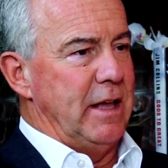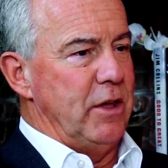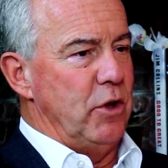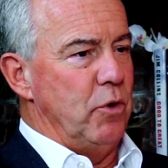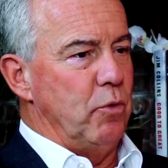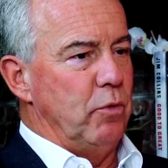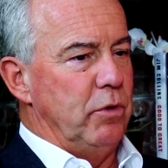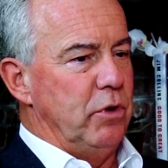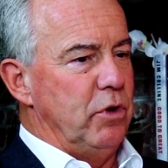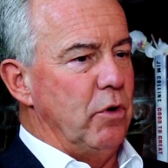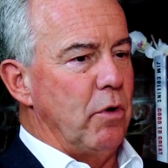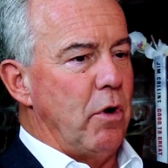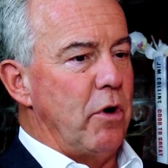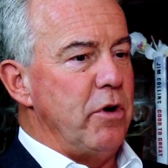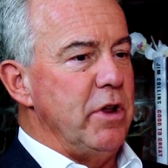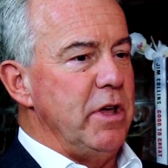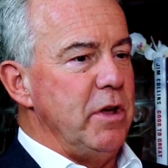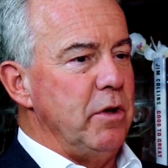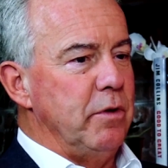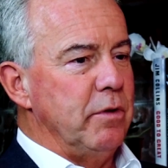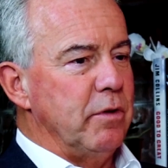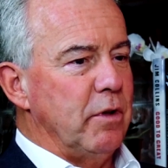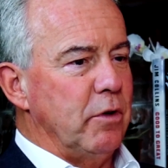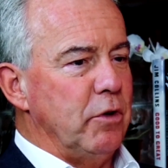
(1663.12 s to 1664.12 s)
you
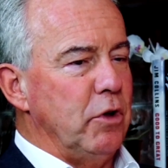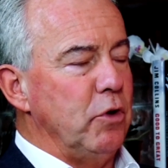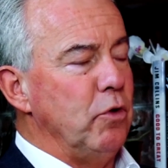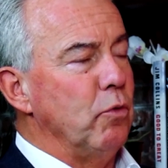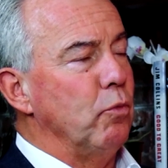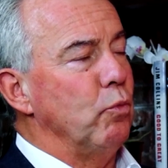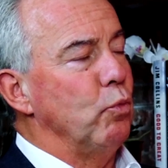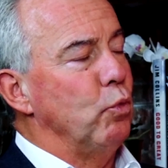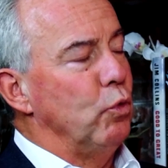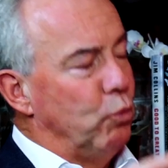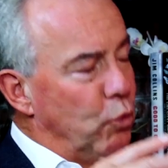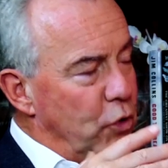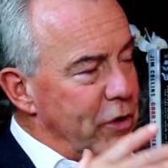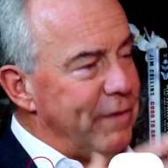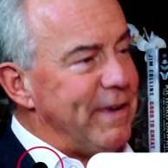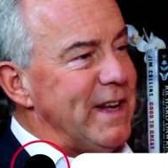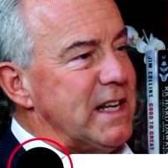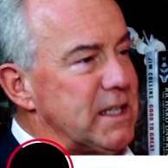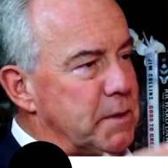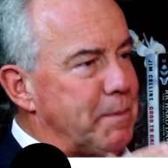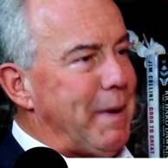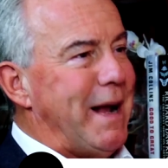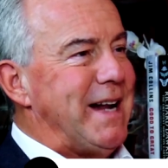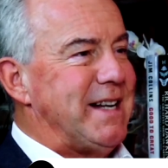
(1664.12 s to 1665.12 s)
would have
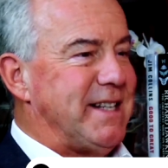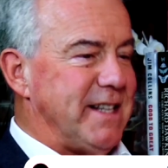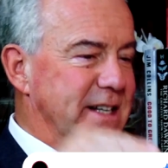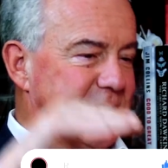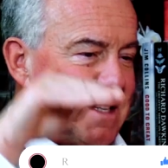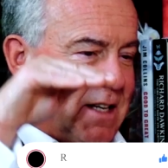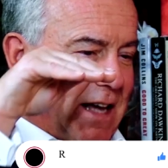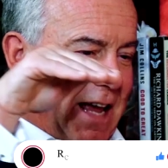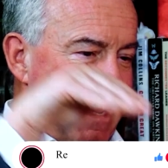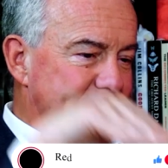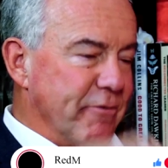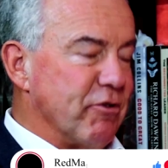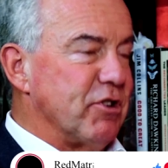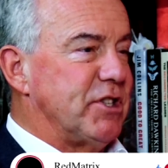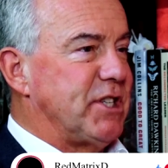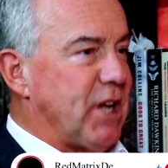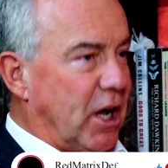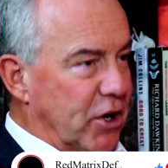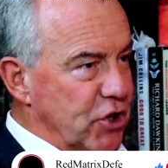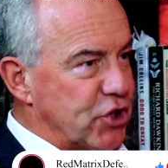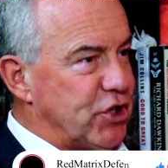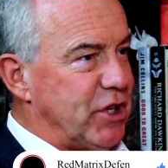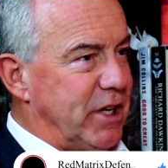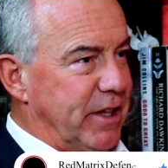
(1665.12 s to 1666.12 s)
expected a
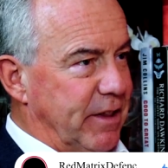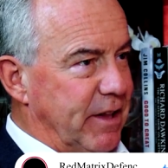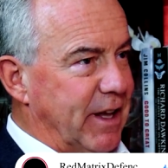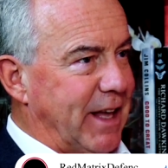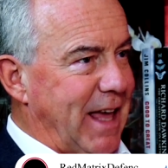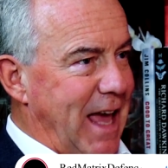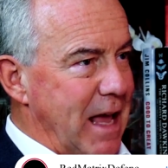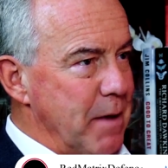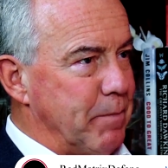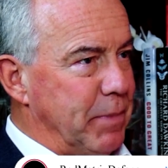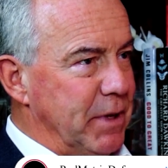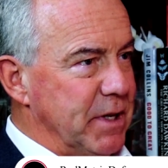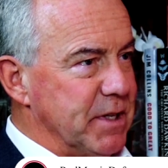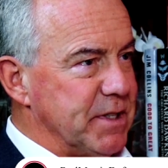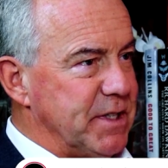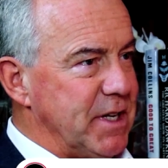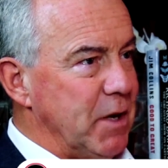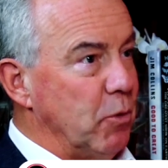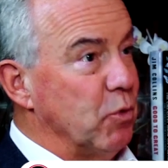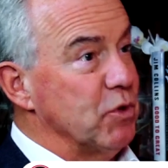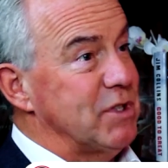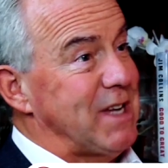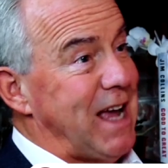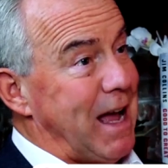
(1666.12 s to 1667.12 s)
reduction in the
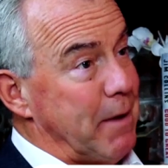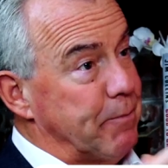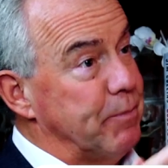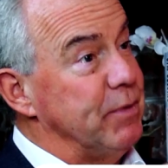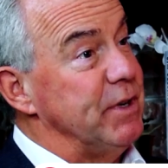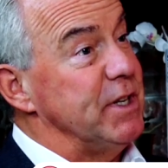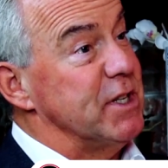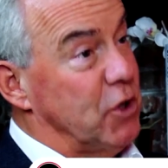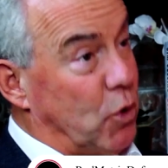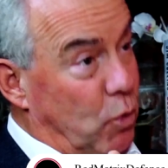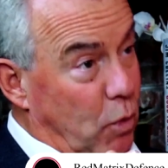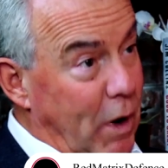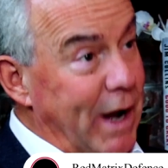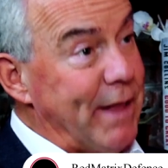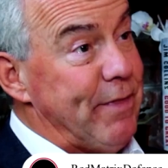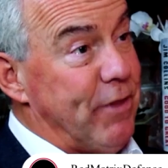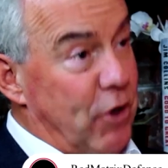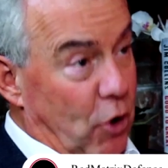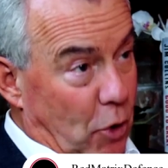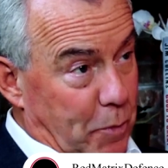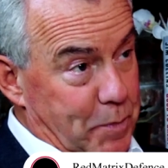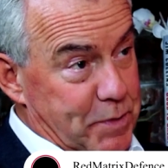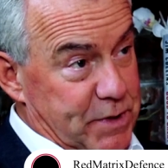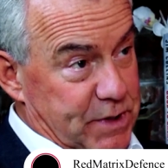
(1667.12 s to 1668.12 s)
capability. What's happened is
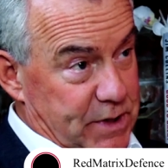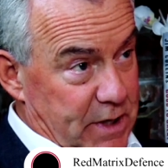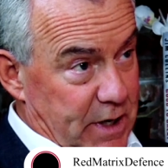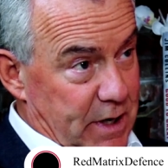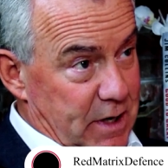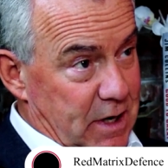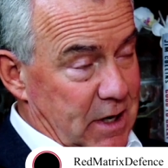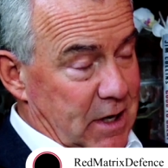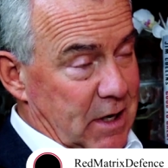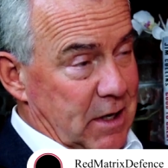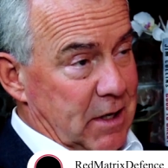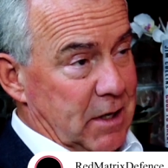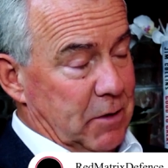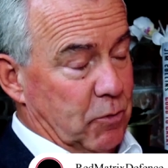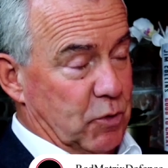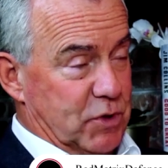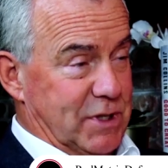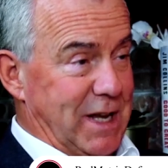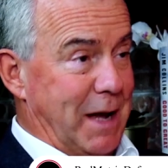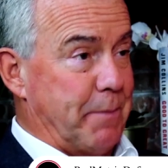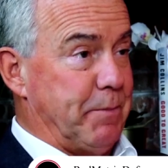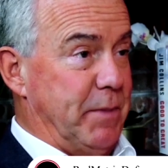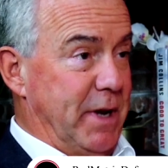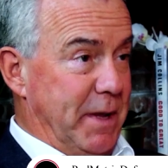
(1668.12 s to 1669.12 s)
quite the opposite.
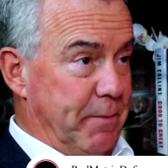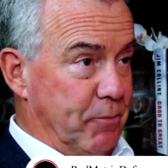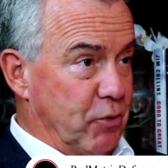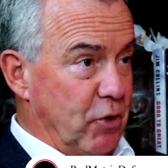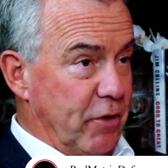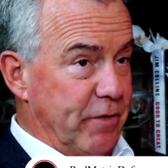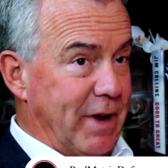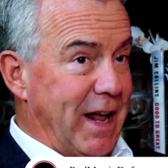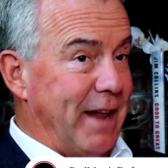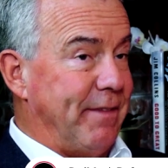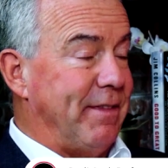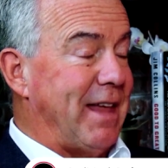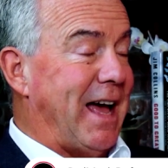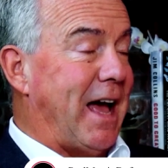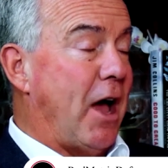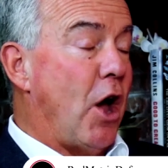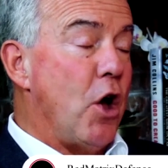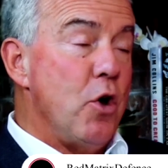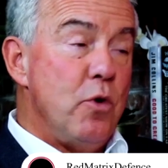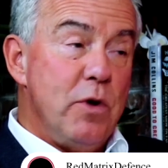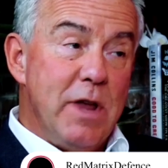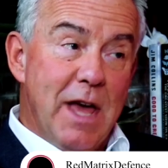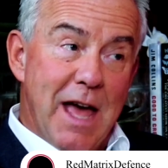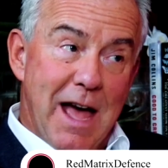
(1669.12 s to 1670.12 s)
What's happened is improvement, and that
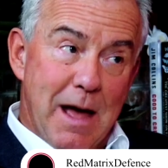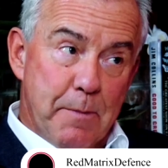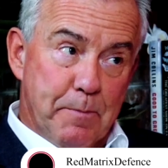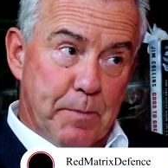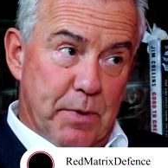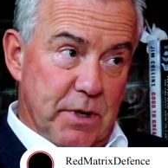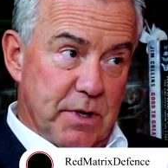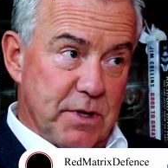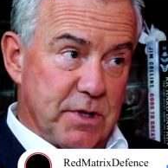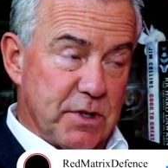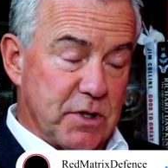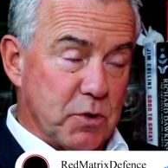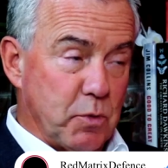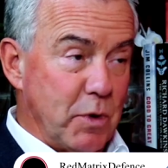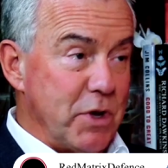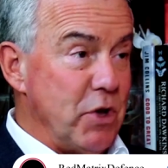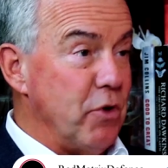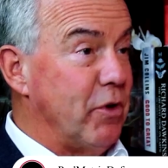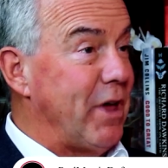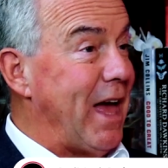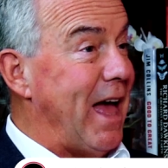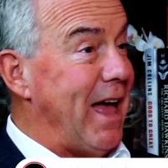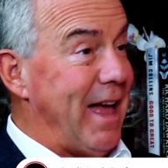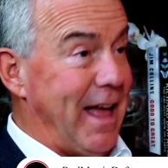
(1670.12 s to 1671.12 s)
only happens
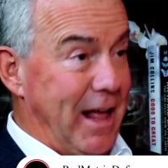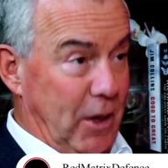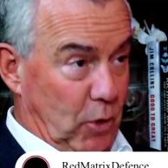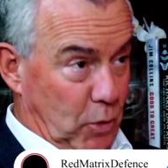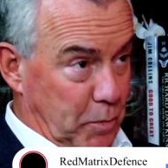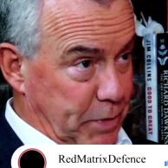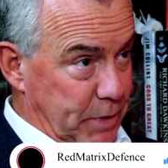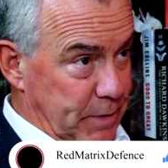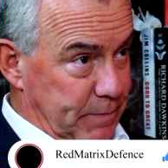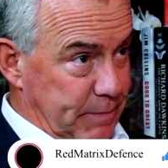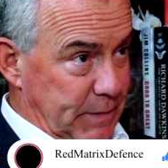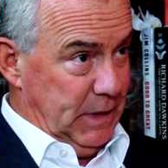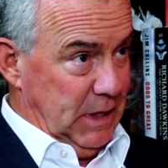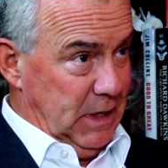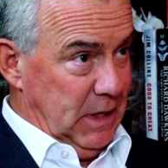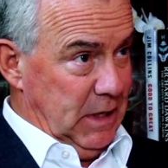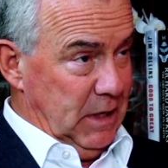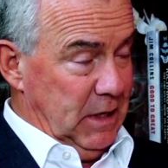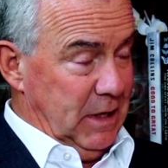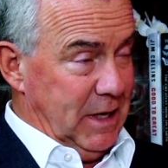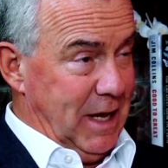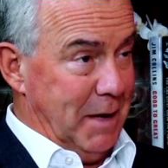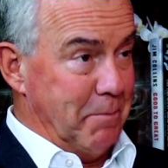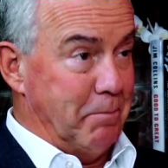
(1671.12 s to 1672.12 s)
when you get help.
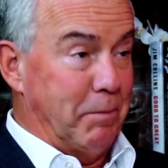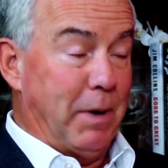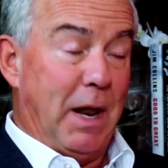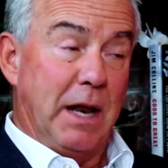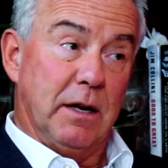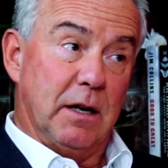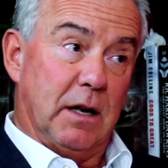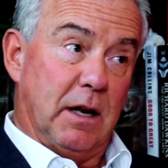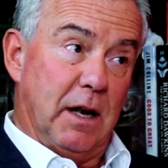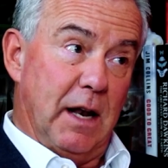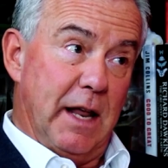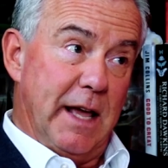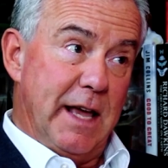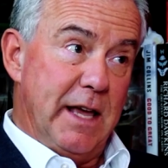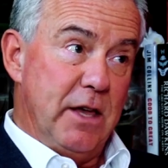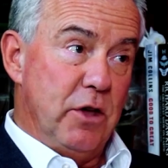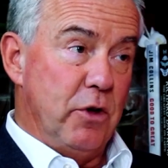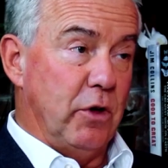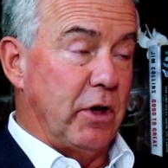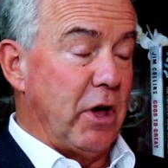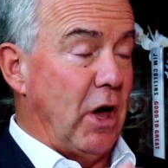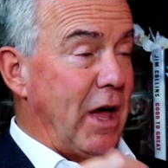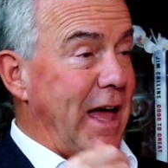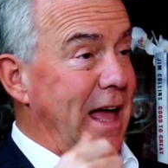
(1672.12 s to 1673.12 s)
And bluntly,
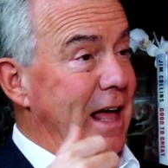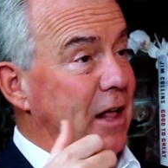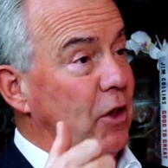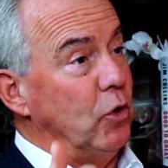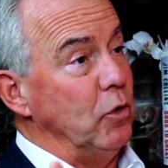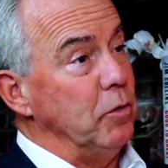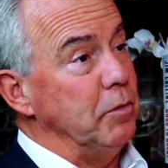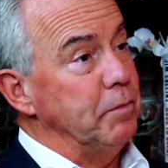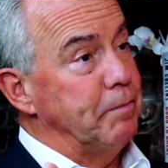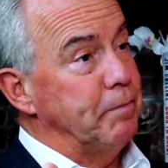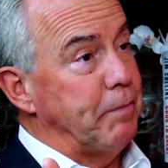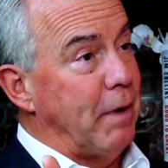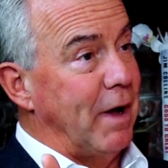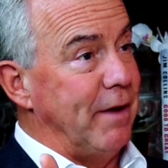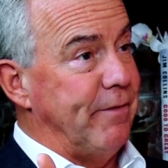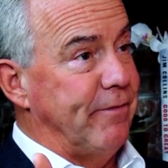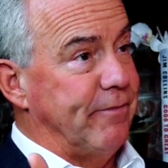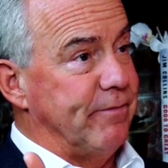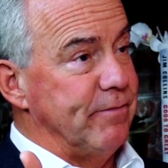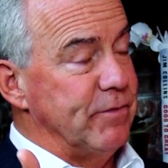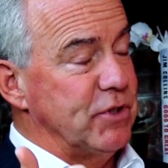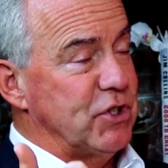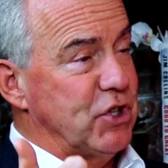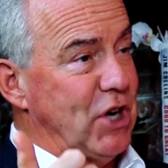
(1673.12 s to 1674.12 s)
you get help by
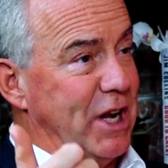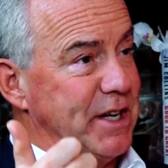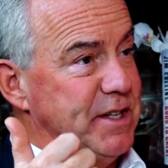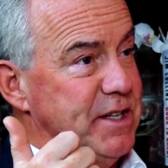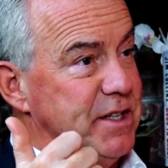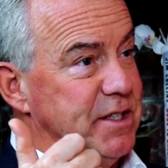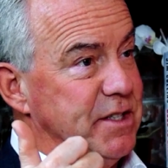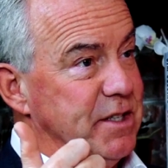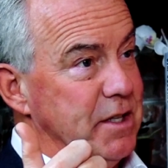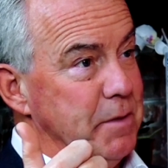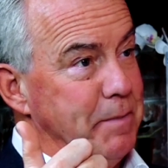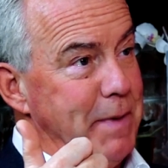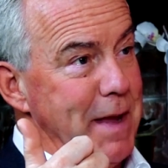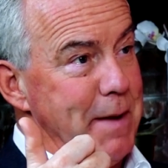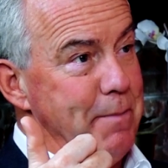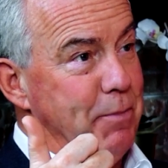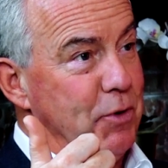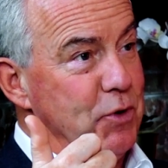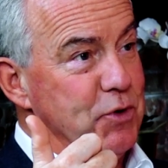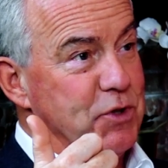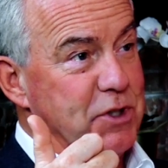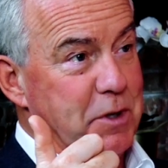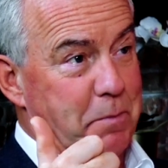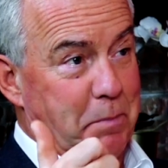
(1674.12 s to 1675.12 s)
chatting to the
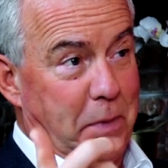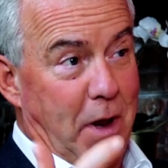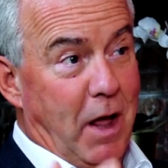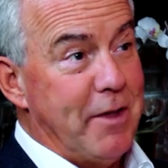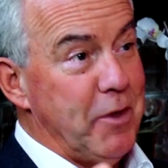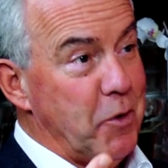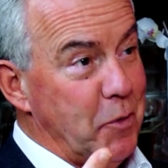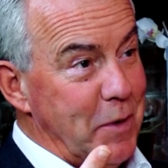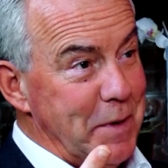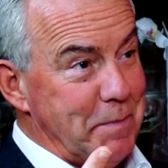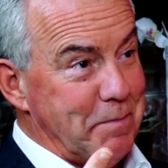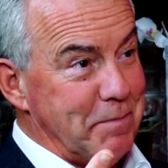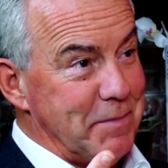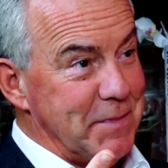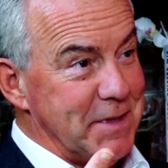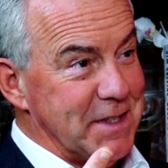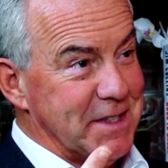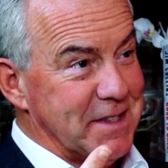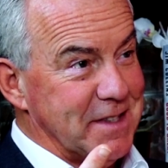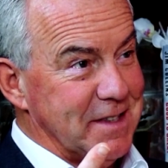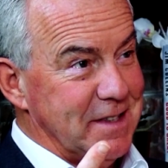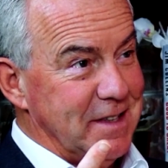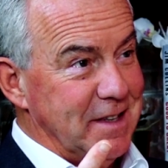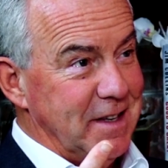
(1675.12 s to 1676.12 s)
people who supply the
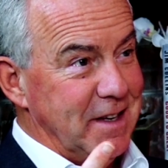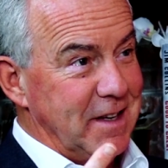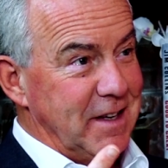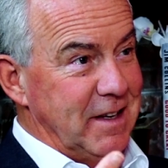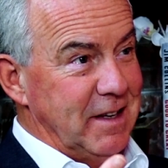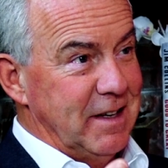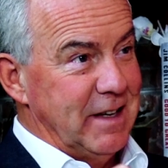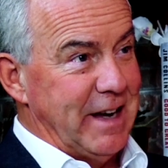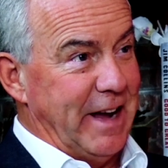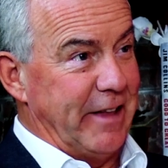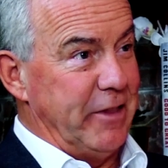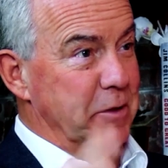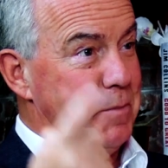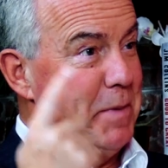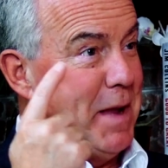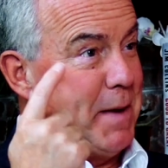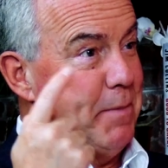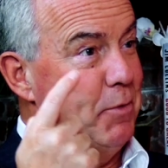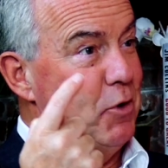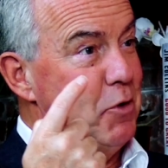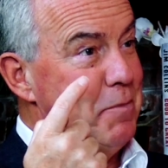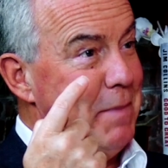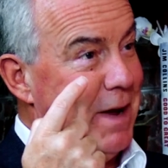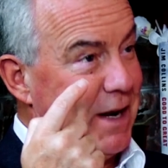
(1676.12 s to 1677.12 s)
weapons and the
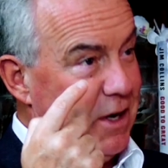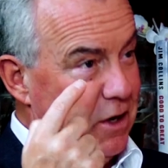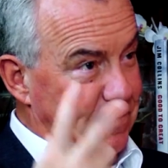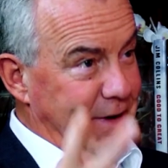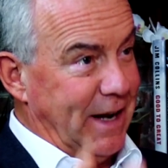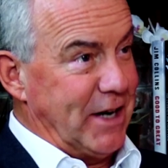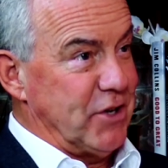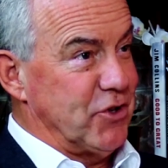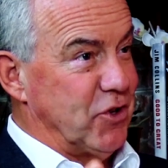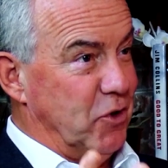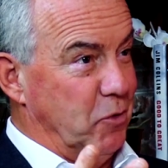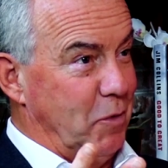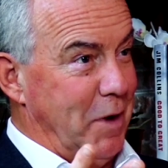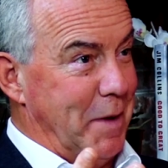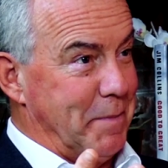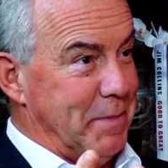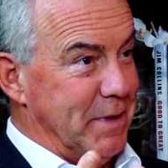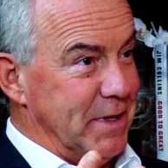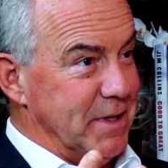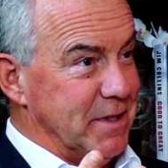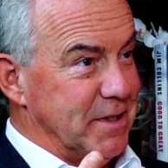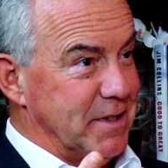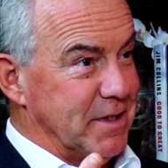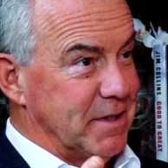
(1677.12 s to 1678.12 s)
people who manufacture the
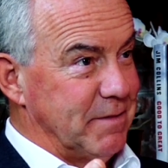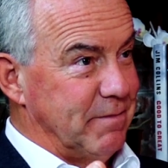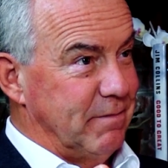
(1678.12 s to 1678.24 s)
weapons.